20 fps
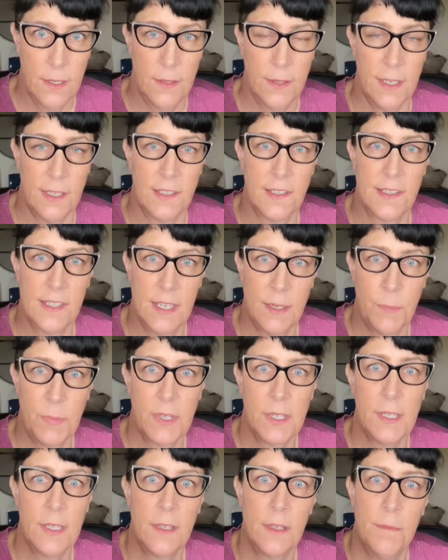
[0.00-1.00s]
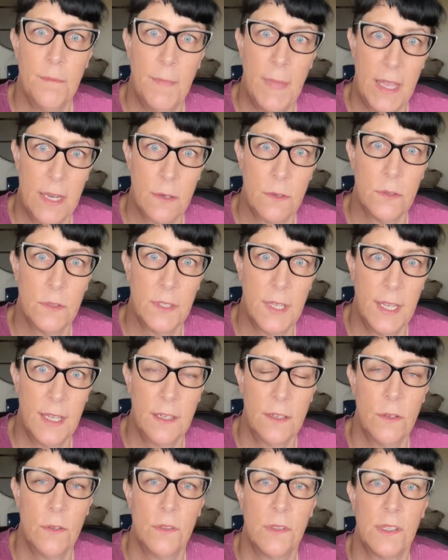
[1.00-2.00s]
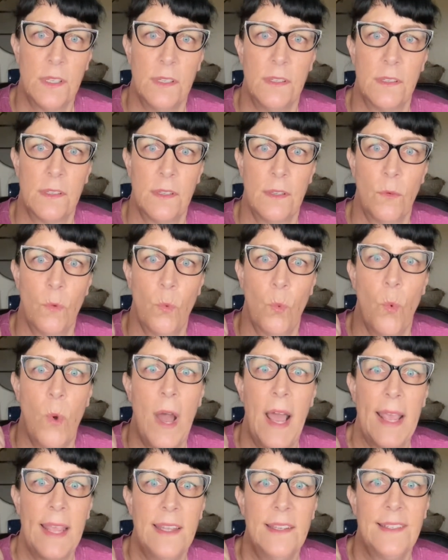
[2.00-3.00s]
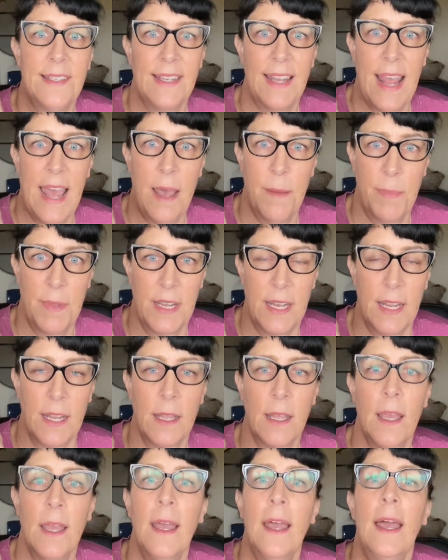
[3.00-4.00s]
That's typically the medical diagnosis. Why is it happening?